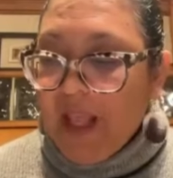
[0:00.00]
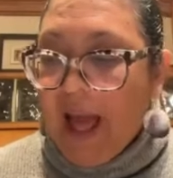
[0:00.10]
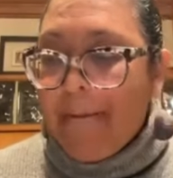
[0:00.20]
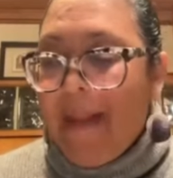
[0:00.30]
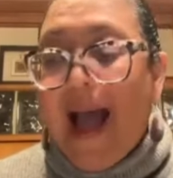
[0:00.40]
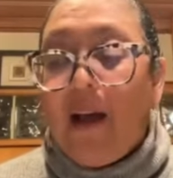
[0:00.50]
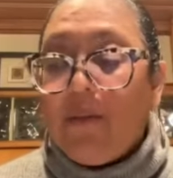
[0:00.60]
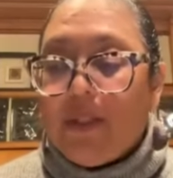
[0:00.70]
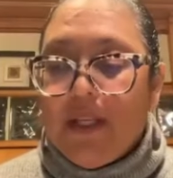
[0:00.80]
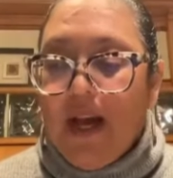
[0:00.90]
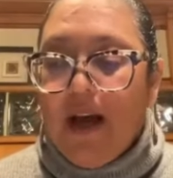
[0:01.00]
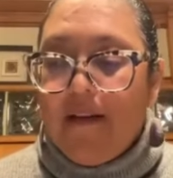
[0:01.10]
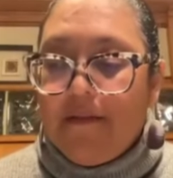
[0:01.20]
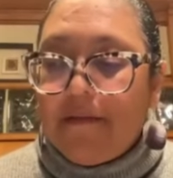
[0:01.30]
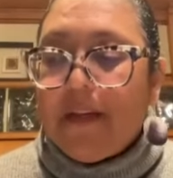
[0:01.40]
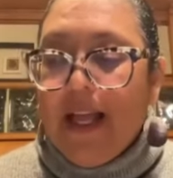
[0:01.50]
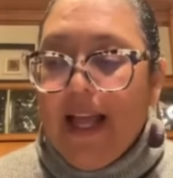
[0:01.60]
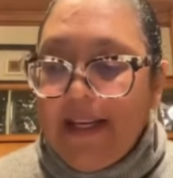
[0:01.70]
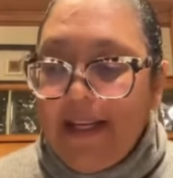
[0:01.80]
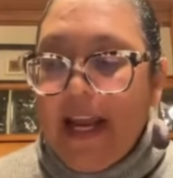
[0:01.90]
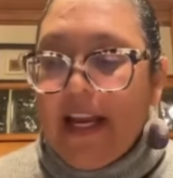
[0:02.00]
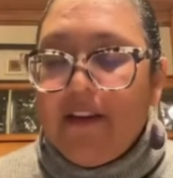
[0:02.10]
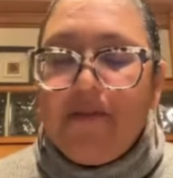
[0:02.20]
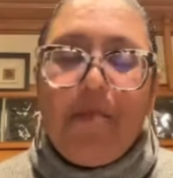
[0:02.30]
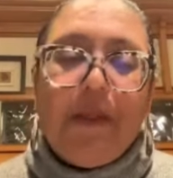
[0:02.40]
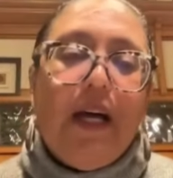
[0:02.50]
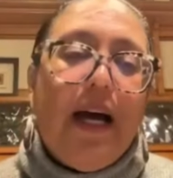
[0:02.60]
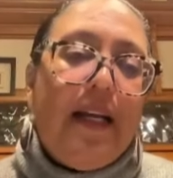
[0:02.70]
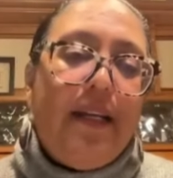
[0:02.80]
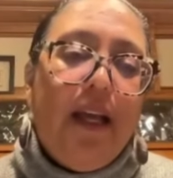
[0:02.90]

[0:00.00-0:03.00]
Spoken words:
amount of native blood